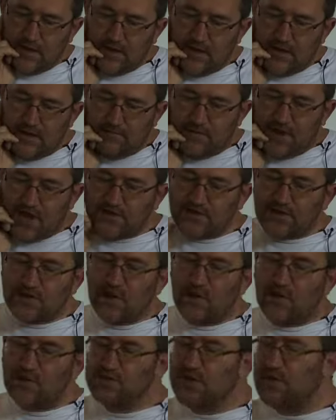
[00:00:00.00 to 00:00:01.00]

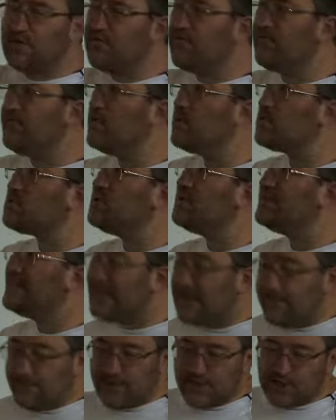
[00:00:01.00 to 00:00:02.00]
biotechnological revolution
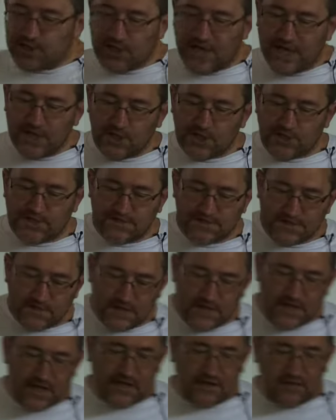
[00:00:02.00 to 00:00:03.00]
deeply changes
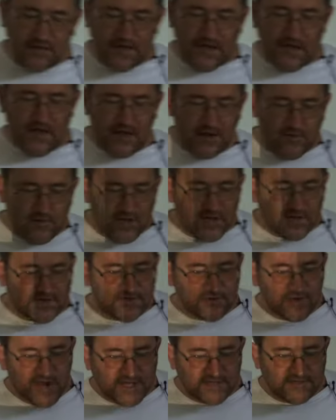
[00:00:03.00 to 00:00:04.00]
and
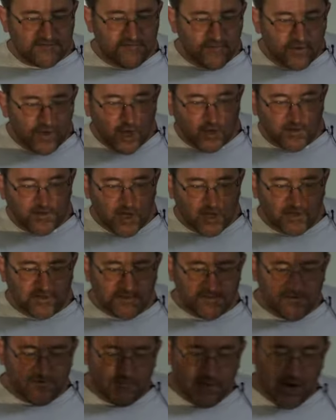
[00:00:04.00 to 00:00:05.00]
reconstructs Foucault's
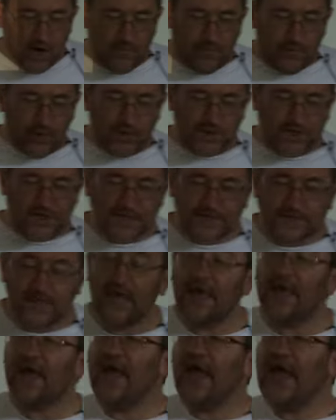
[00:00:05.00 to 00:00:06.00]
concept of biopolitics
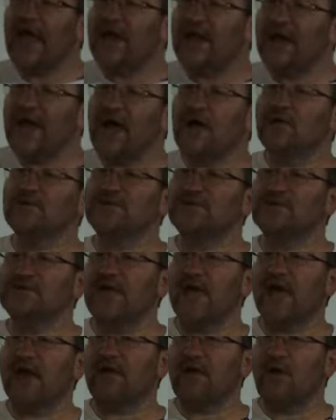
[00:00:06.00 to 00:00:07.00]
and announces
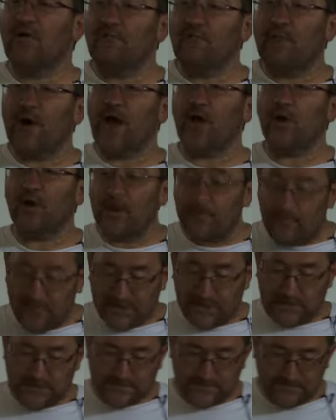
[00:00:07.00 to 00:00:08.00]
the era of
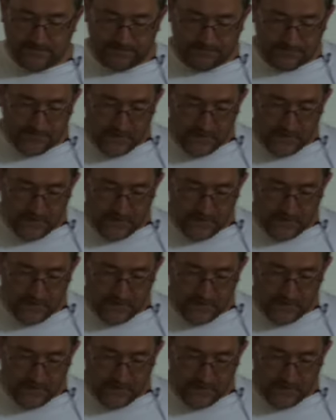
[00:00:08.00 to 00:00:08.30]
biocapitalism.